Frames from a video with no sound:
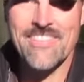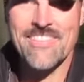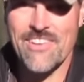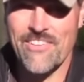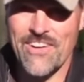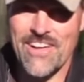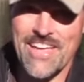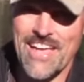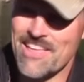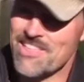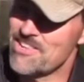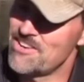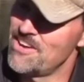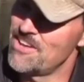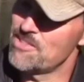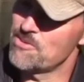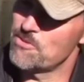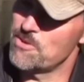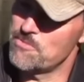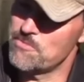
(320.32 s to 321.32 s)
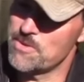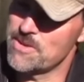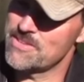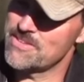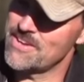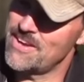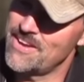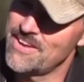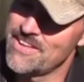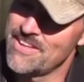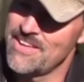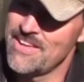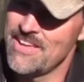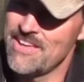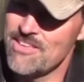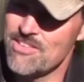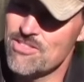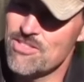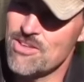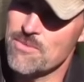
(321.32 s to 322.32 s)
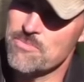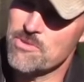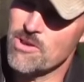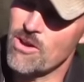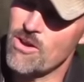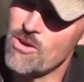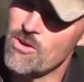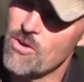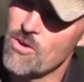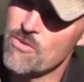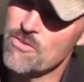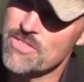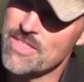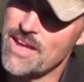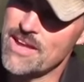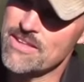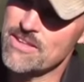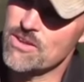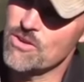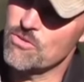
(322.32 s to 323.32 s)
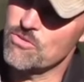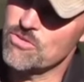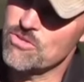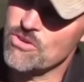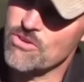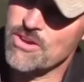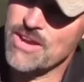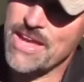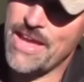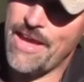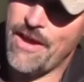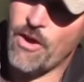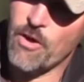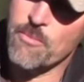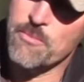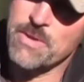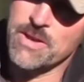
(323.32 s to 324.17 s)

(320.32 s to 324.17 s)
See if I can catch another one, but uh, he jumped all over that Yozuri L